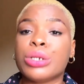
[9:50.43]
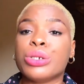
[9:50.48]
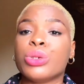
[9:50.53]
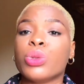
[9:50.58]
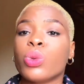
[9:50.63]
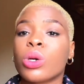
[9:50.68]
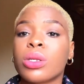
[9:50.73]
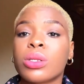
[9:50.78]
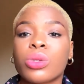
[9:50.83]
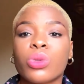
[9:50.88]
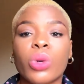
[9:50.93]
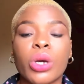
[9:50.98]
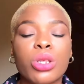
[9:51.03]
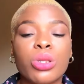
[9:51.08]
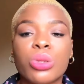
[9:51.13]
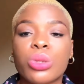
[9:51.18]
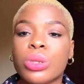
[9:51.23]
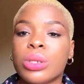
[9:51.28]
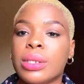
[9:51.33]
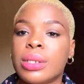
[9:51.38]
the ones going
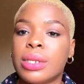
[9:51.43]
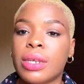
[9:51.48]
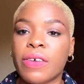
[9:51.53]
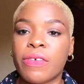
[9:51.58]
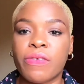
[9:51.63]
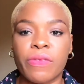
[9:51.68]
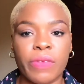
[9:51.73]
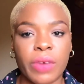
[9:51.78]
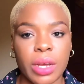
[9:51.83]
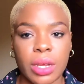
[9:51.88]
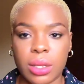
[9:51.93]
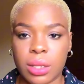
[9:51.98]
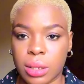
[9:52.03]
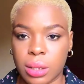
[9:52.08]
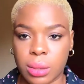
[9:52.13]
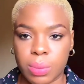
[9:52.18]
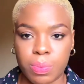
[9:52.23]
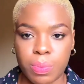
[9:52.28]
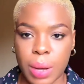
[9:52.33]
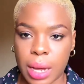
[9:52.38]
to
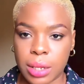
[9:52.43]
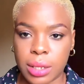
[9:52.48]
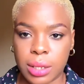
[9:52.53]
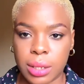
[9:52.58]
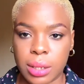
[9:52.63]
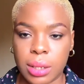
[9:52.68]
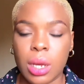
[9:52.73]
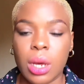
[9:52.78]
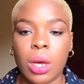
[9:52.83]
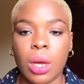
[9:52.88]
different parts